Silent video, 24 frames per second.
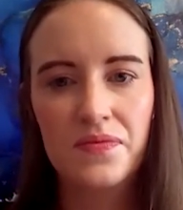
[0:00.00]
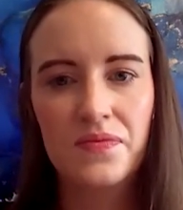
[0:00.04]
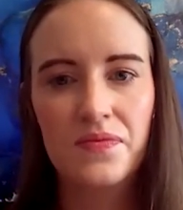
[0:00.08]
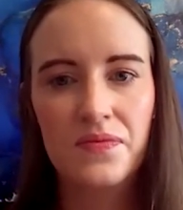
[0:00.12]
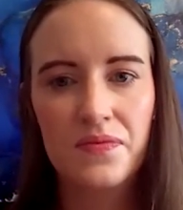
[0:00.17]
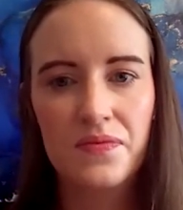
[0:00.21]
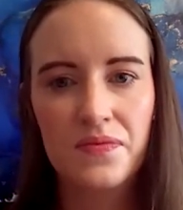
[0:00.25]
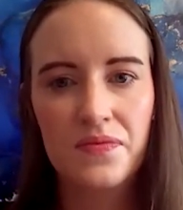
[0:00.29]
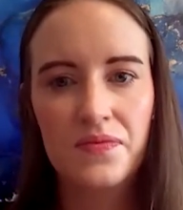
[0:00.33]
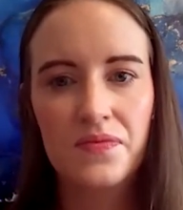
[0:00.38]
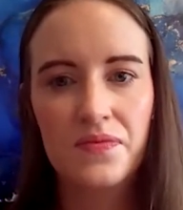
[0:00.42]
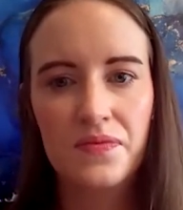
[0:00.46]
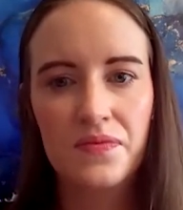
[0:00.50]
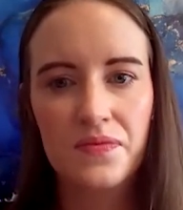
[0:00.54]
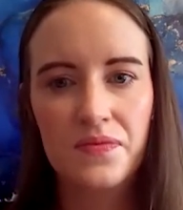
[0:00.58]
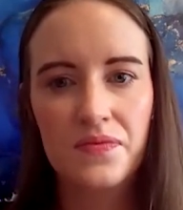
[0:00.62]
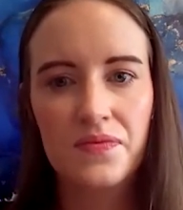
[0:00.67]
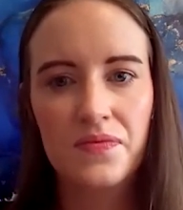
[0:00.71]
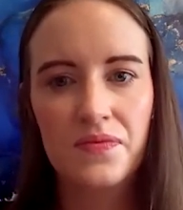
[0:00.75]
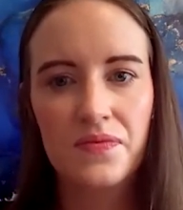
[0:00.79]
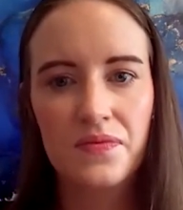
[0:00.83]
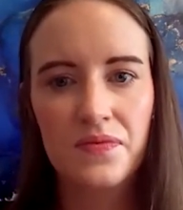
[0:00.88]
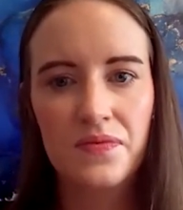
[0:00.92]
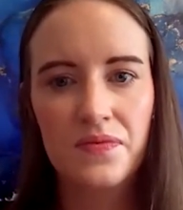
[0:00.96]

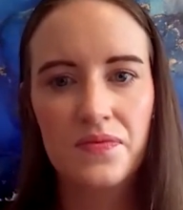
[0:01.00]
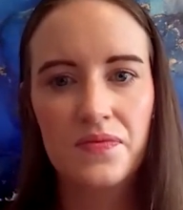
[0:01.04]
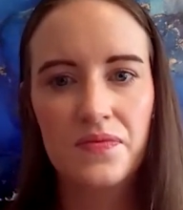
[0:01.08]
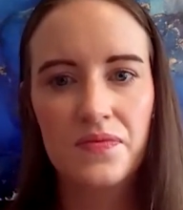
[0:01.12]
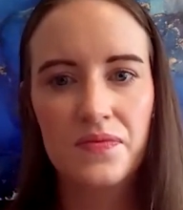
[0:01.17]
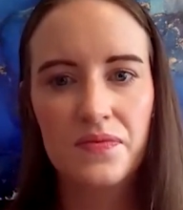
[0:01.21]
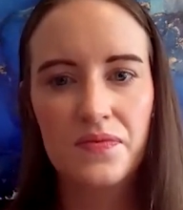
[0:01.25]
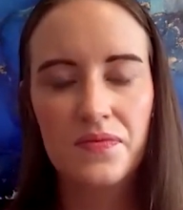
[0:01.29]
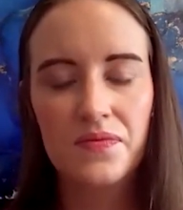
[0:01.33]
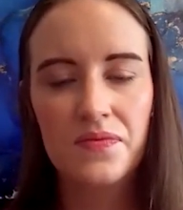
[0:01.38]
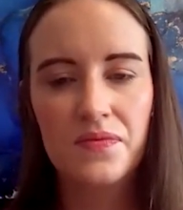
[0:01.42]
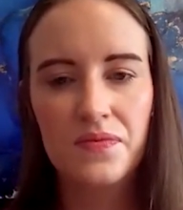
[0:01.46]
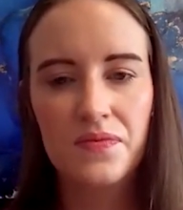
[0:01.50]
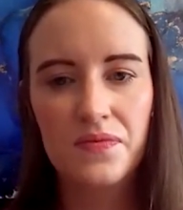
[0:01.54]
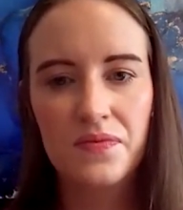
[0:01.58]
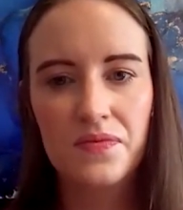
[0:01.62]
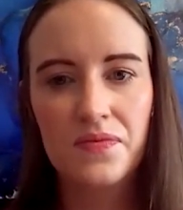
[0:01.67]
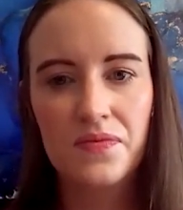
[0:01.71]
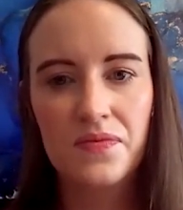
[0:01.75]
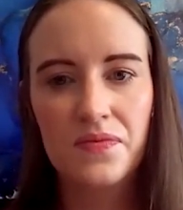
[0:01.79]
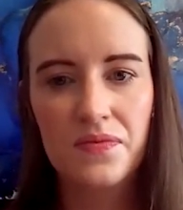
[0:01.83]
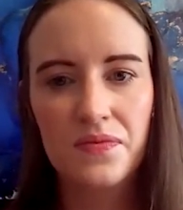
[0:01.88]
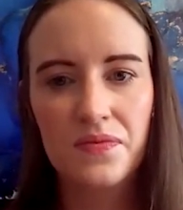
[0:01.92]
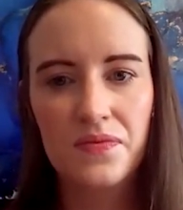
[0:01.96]

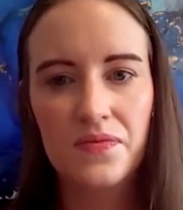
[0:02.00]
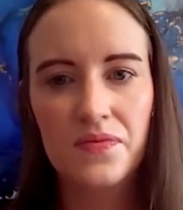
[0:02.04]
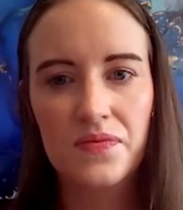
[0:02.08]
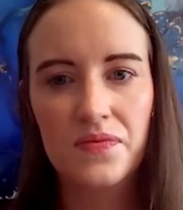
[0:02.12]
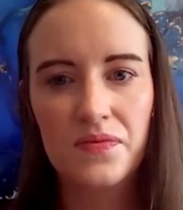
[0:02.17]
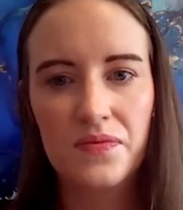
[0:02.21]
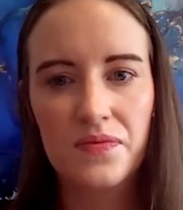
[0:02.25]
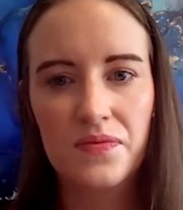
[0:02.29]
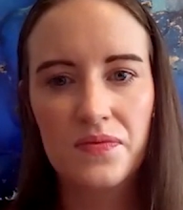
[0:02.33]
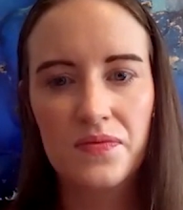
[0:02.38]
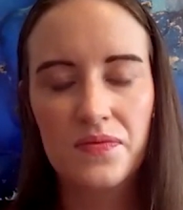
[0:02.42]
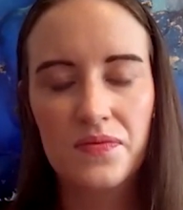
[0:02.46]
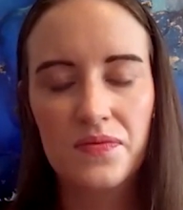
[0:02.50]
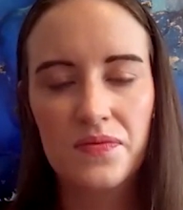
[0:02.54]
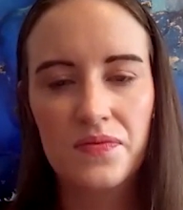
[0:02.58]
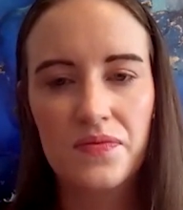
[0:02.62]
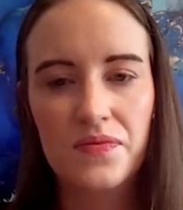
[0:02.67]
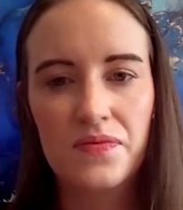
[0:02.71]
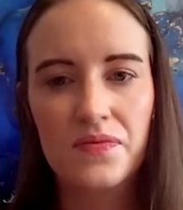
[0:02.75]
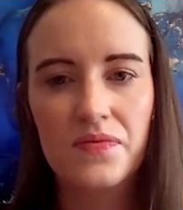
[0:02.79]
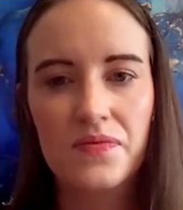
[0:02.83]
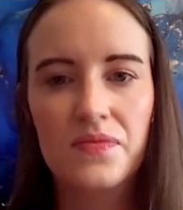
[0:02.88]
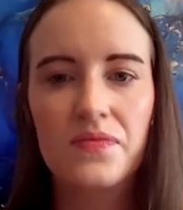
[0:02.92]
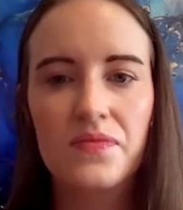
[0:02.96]

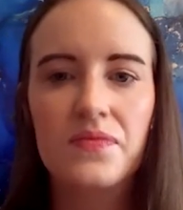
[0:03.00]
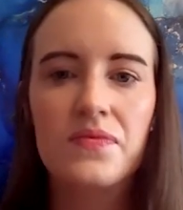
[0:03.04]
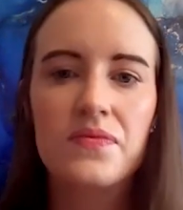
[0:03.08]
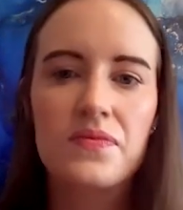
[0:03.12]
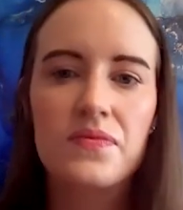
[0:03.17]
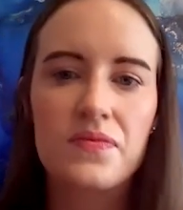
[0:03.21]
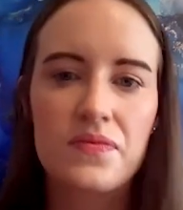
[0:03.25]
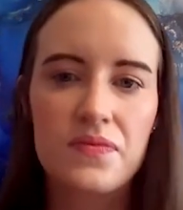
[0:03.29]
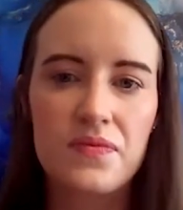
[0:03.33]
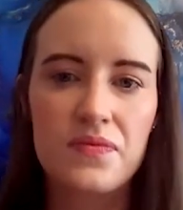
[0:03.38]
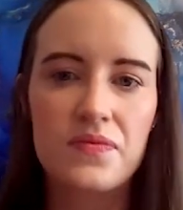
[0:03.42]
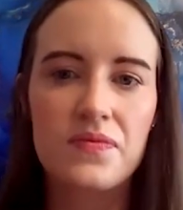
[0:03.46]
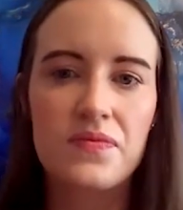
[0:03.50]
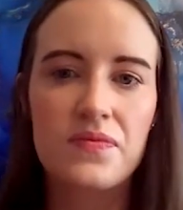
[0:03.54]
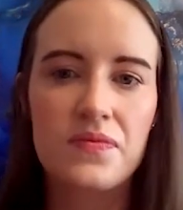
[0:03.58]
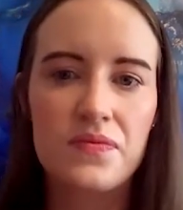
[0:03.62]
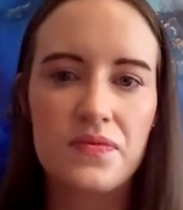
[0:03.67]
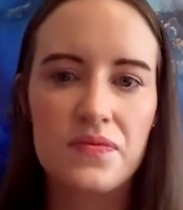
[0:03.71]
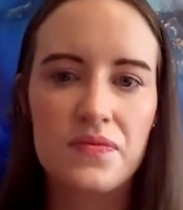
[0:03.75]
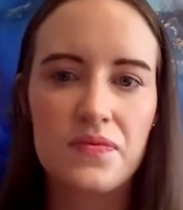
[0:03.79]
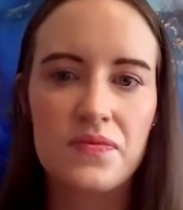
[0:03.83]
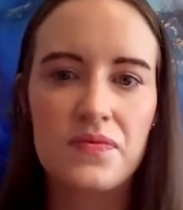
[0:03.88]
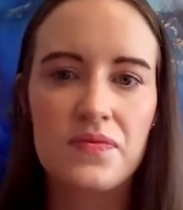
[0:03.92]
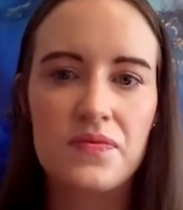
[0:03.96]

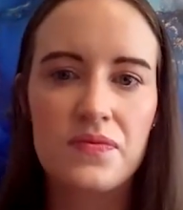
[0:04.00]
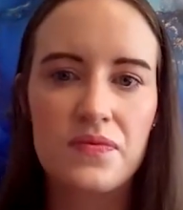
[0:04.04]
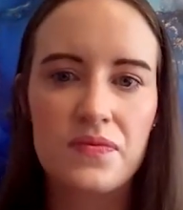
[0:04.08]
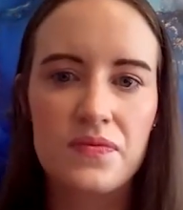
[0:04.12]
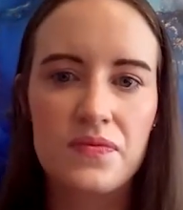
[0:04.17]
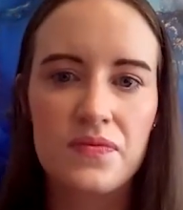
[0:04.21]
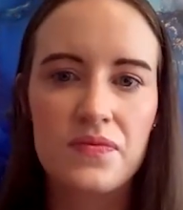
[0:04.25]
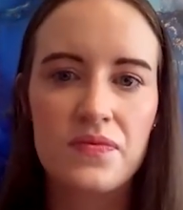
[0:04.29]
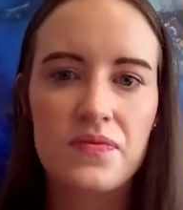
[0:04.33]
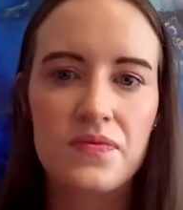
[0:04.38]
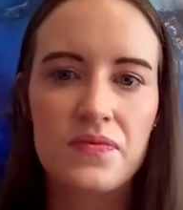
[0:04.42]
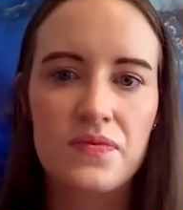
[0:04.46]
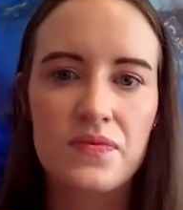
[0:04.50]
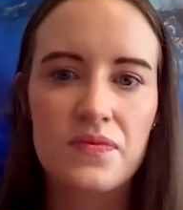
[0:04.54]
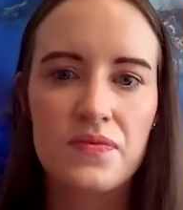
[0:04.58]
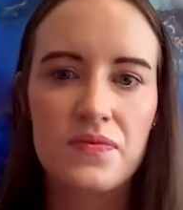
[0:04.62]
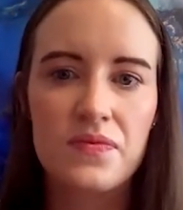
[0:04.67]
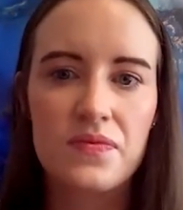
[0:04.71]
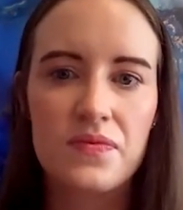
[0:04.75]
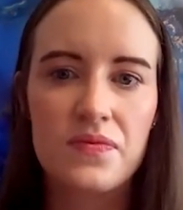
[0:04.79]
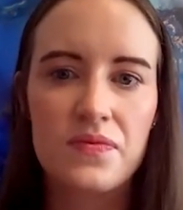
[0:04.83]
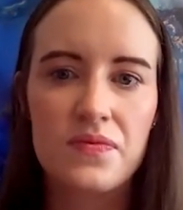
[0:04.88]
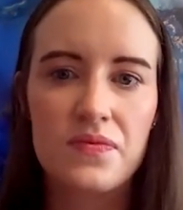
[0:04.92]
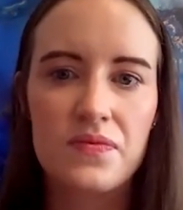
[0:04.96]

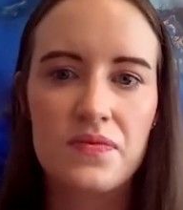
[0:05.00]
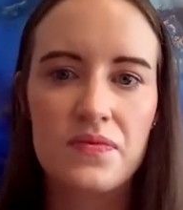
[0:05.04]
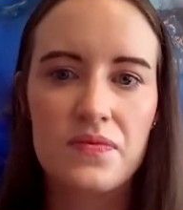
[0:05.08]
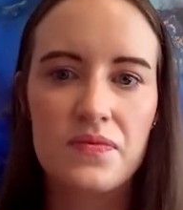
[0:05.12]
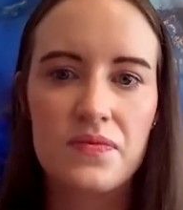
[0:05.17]
(not speaking)